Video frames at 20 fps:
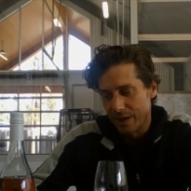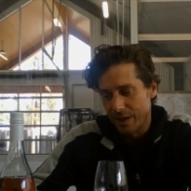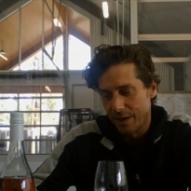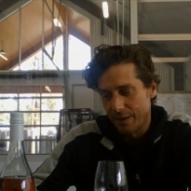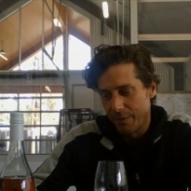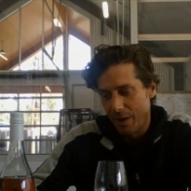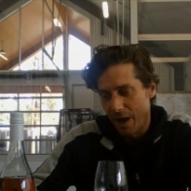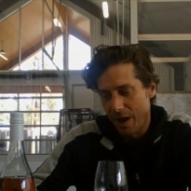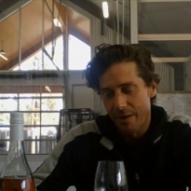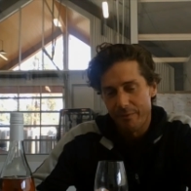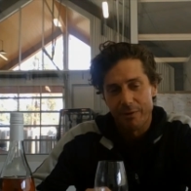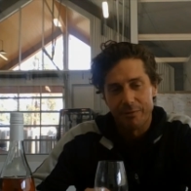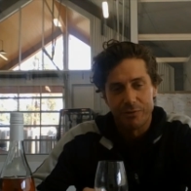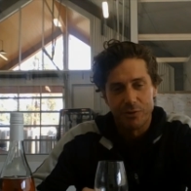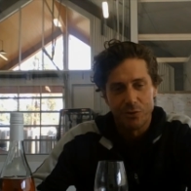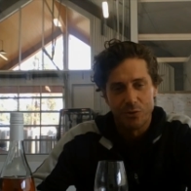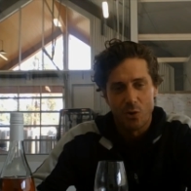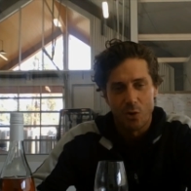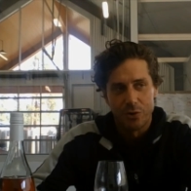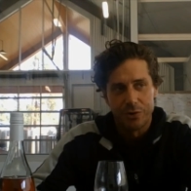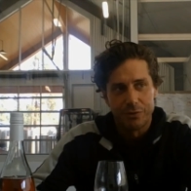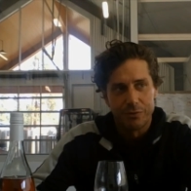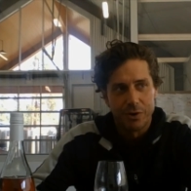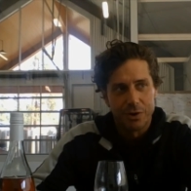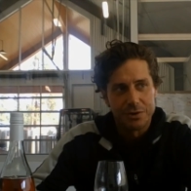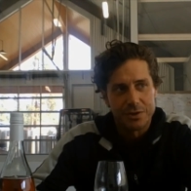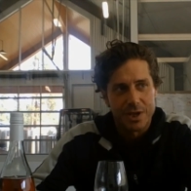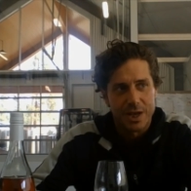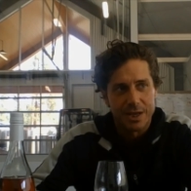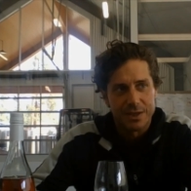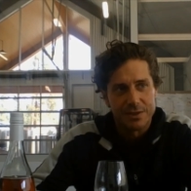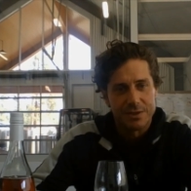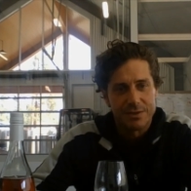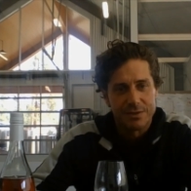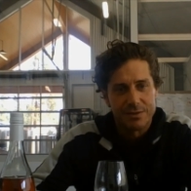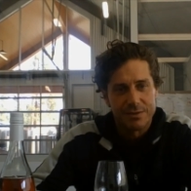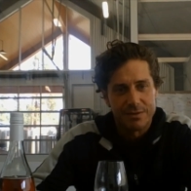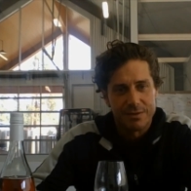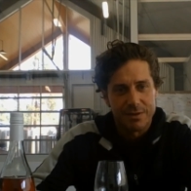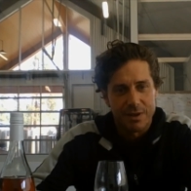I have a few older
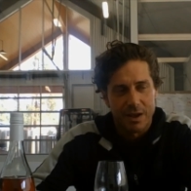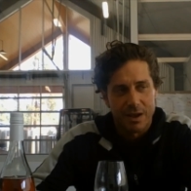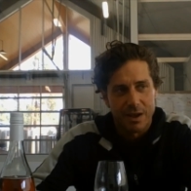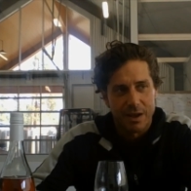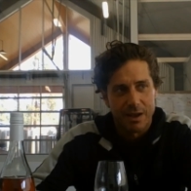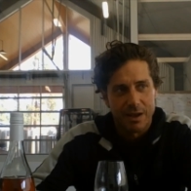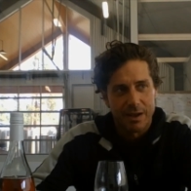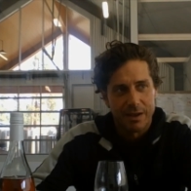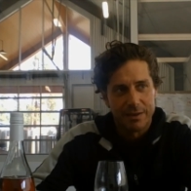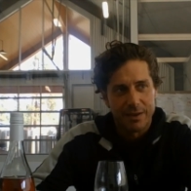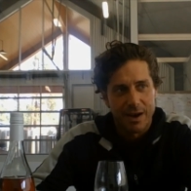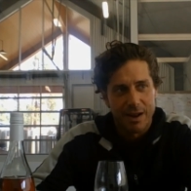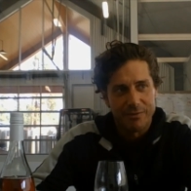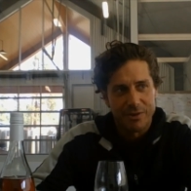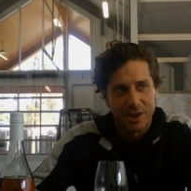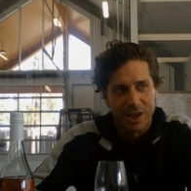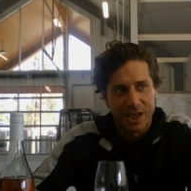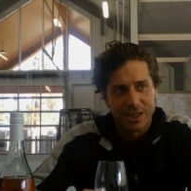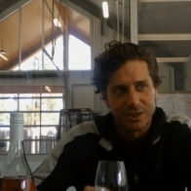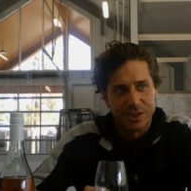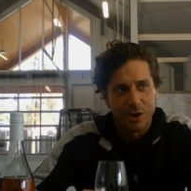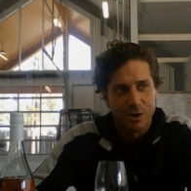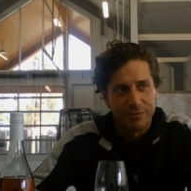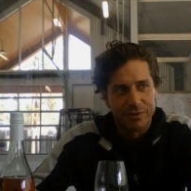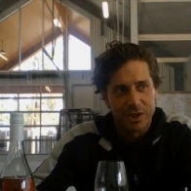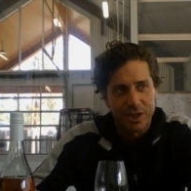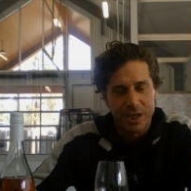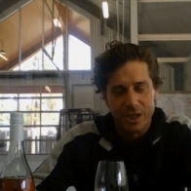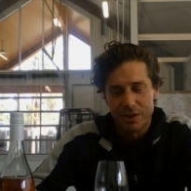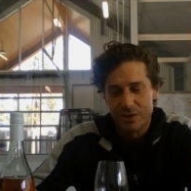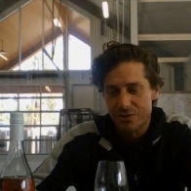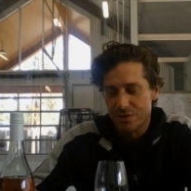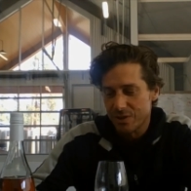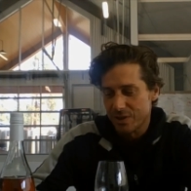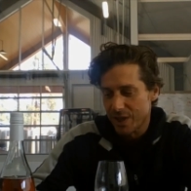rosés that I've collected over the years,